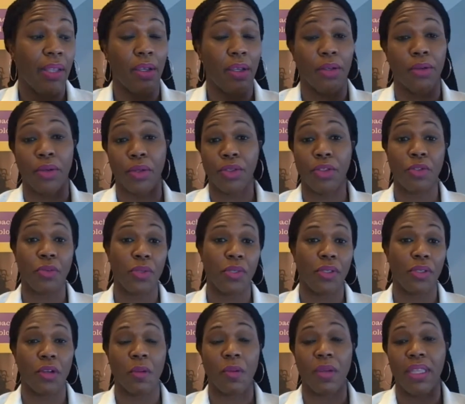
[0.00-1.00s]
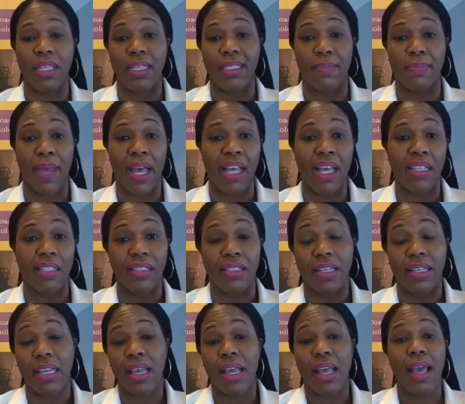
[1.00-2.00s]
the grocery store with these masks.
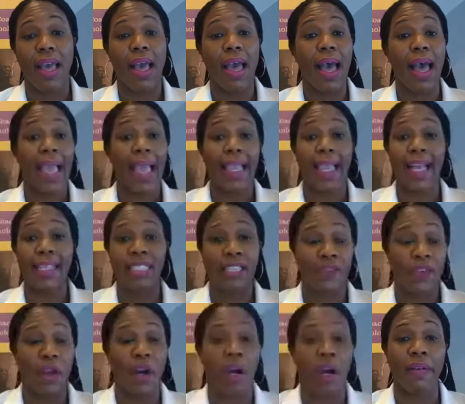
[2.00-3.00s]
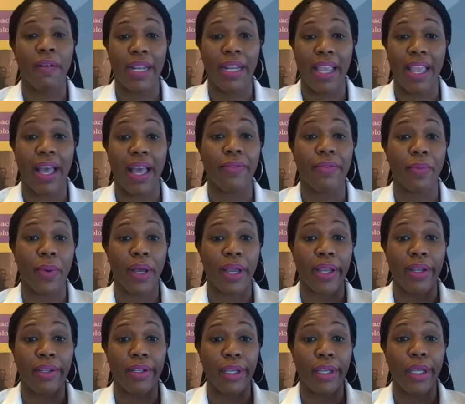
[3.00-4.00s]
I guess if you already have one,
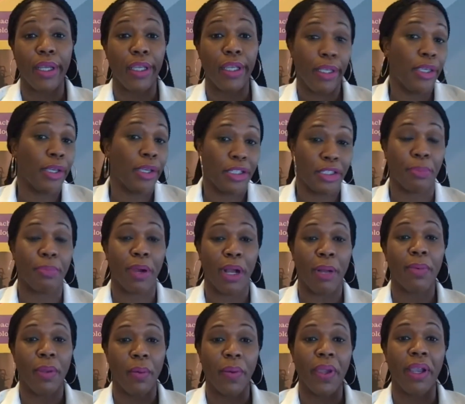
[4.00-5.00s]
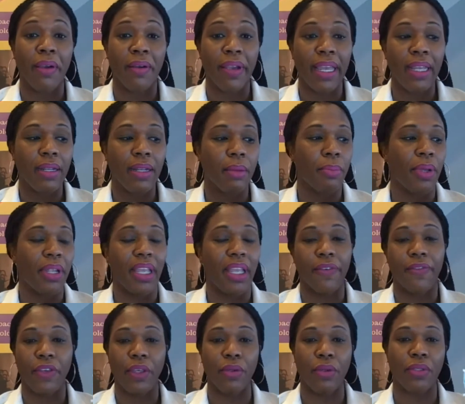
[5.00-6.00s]
you should probably wear it. But if you
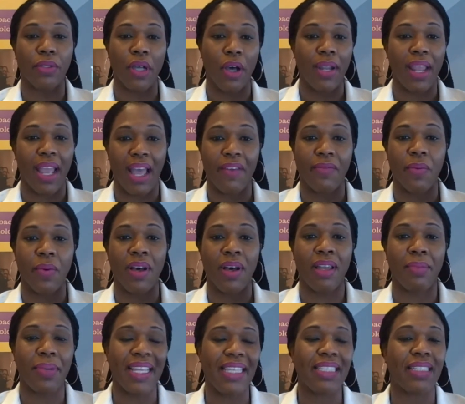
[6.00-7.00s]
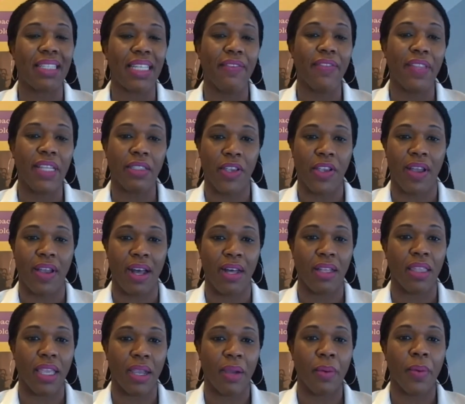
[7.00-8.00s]
don't have one, please leave these for your
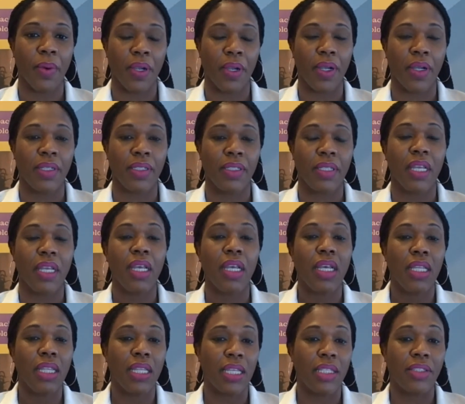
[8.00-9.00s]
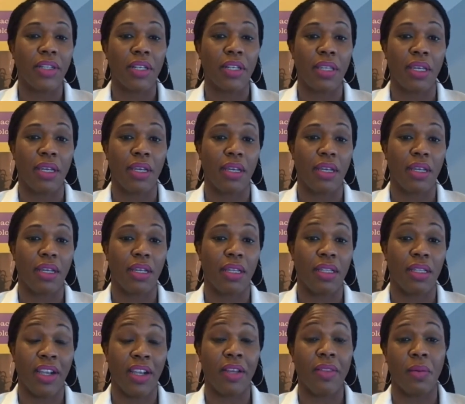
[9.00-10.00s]
healthcare workers. They're
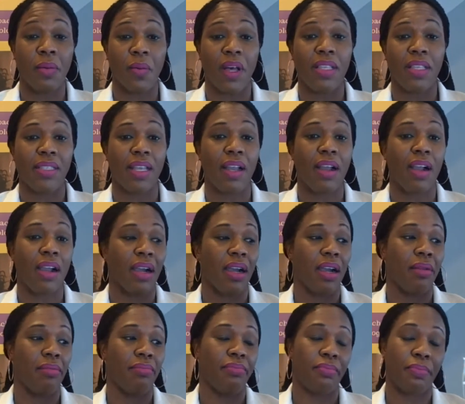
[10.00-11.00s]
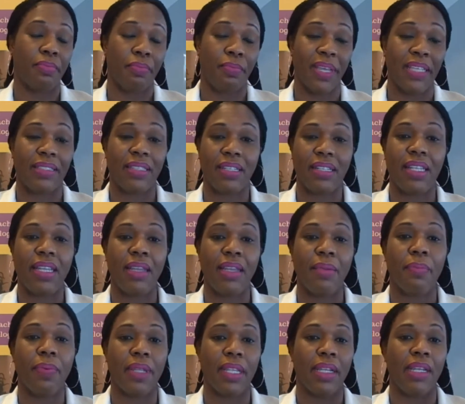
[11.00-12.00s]
the ones that are basically
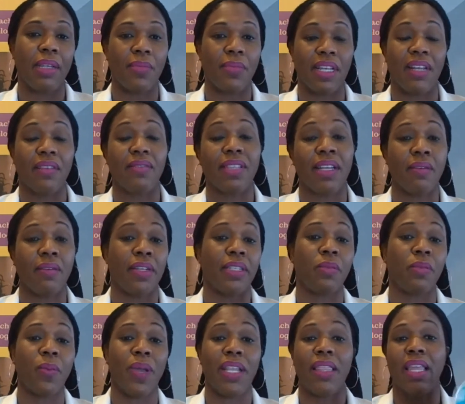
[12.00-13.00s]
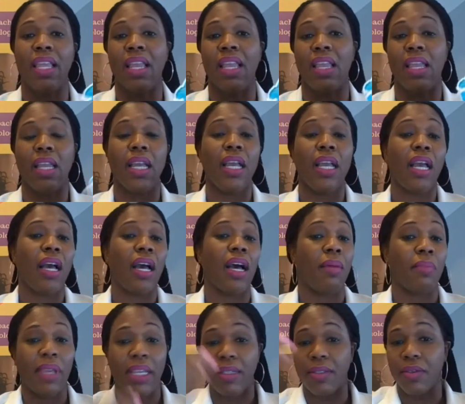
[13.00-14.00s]
putting themselves at risk when they
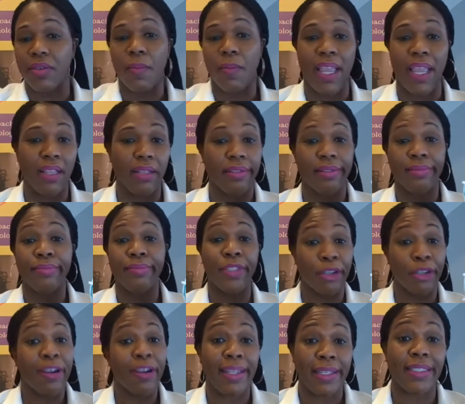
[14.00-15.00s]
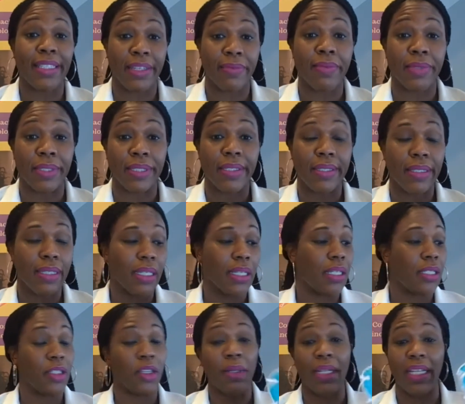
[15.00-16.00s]
intubate your relatives.
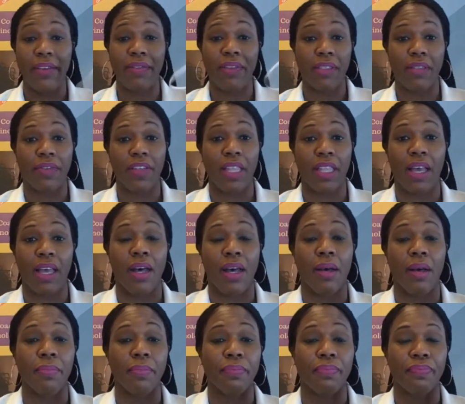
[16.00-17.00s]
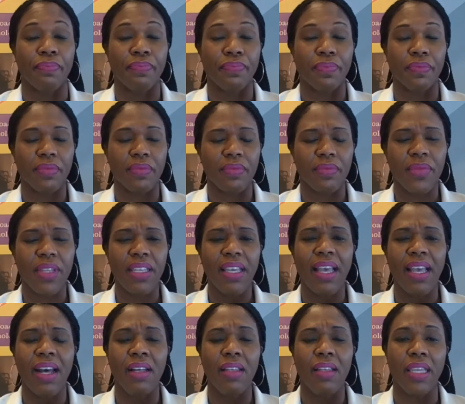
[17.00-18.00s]
So leave this for the
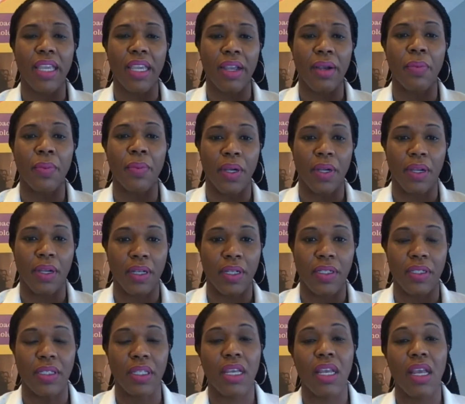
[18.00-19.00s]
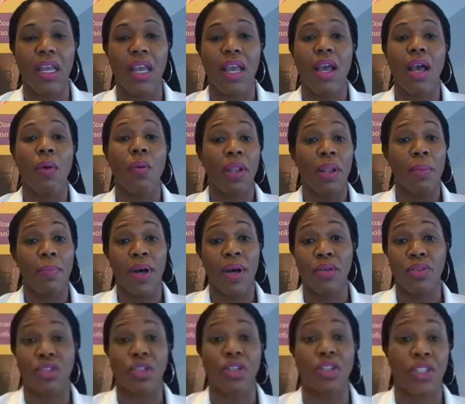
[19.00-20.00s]
healthcare workers. What about
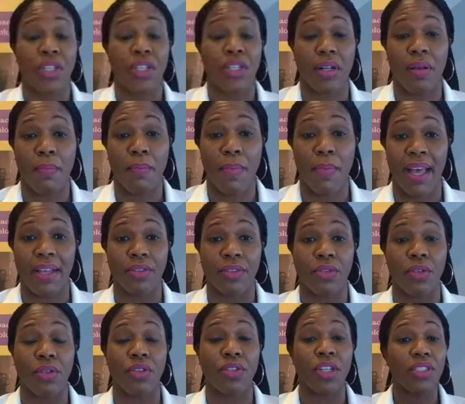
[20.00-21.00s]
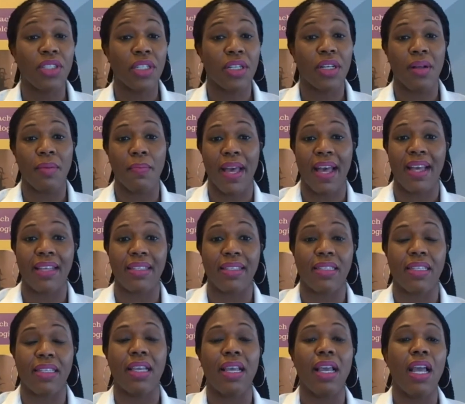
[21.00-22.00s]
surgical masks? So surgical masks
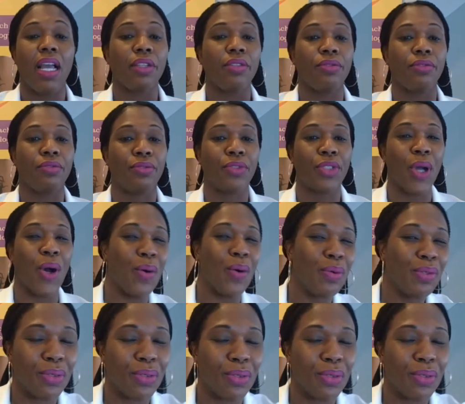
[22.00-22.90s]
can